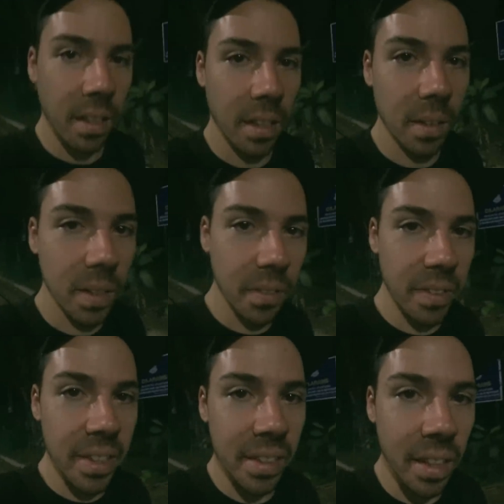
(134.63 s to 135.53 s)
The only
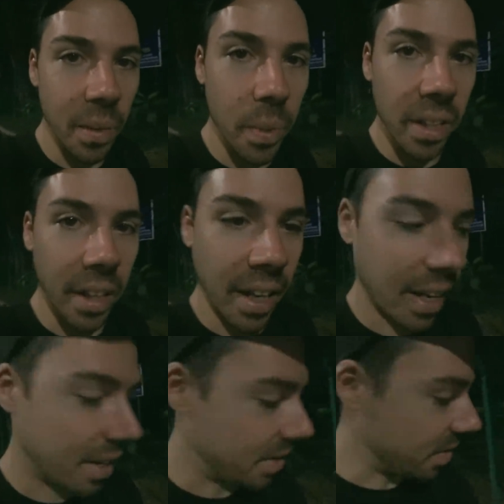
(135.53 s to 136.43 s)
reason I wear a
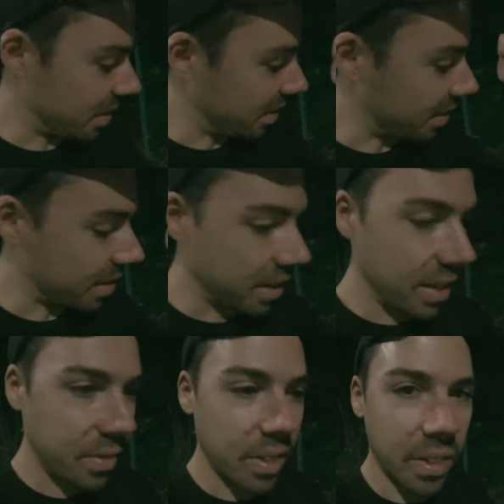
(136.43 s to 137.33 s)
hat or these
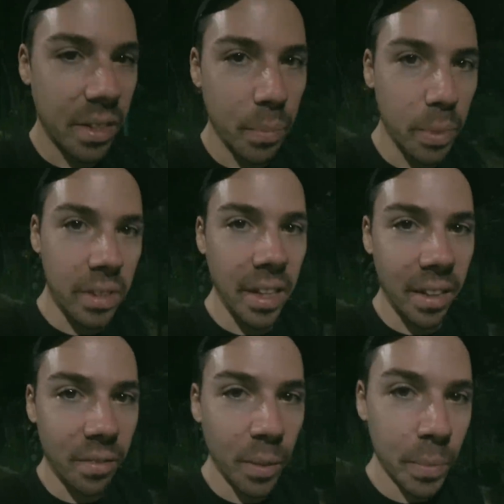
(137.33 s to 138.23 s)
sleeves is to
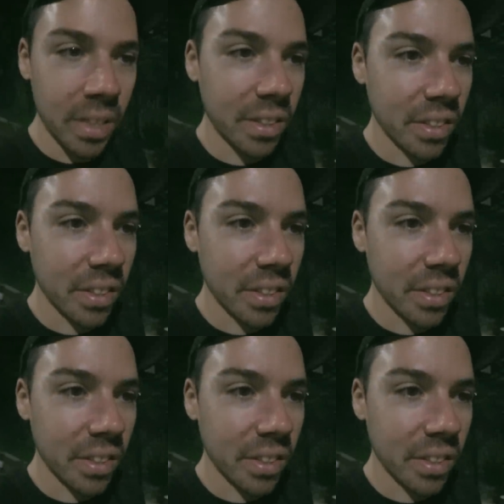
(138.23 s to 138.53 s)
protect from the